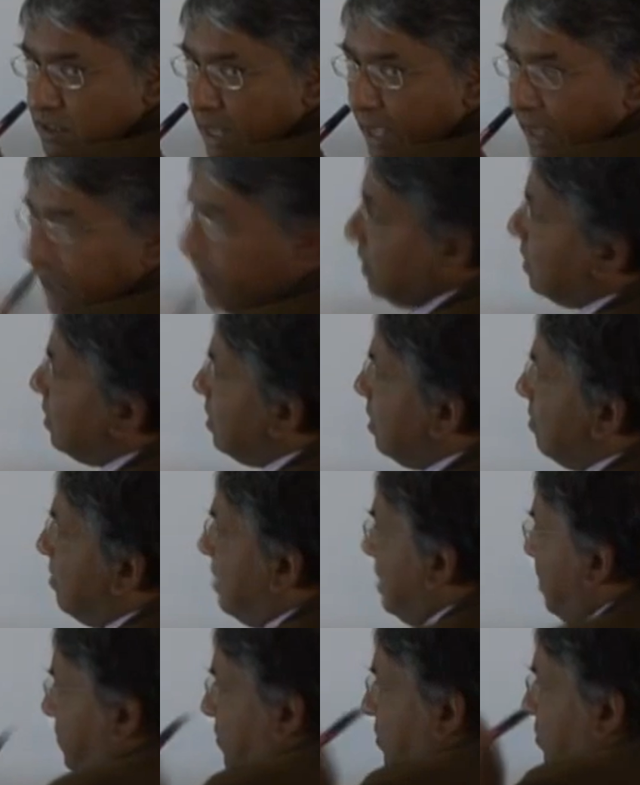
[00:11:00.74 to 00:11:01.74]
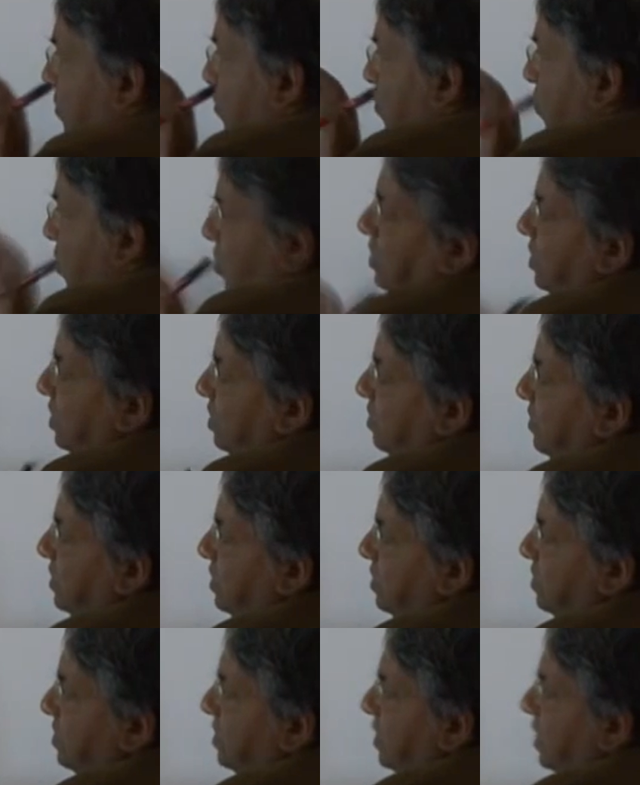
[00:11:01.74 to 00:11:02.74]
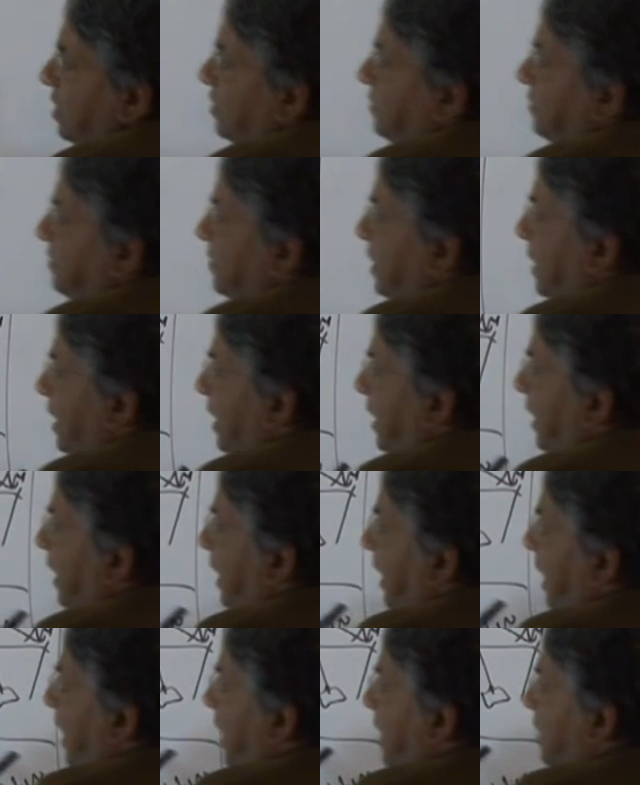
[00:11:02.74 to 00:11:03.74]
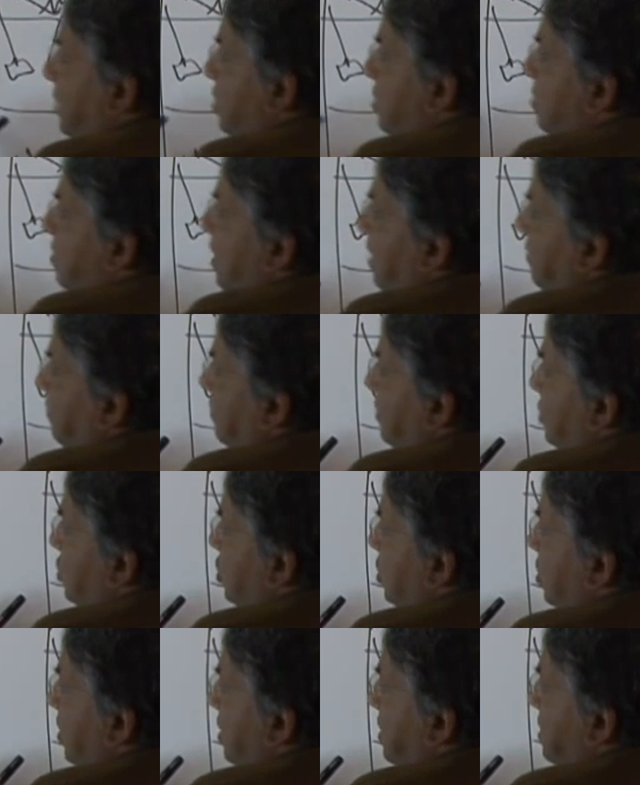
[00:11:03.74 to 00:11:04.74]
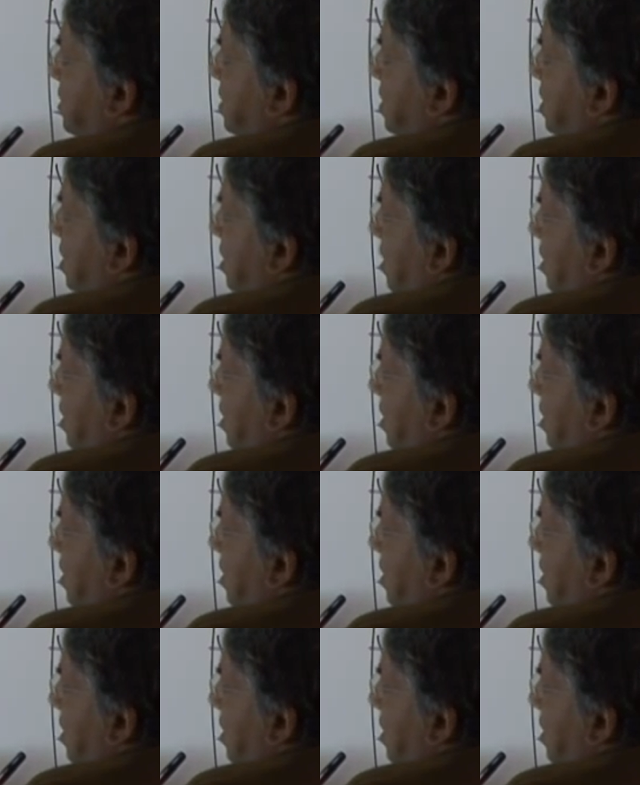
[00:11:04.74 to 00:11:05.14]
stack, but if you want to do it yourself, you have the choice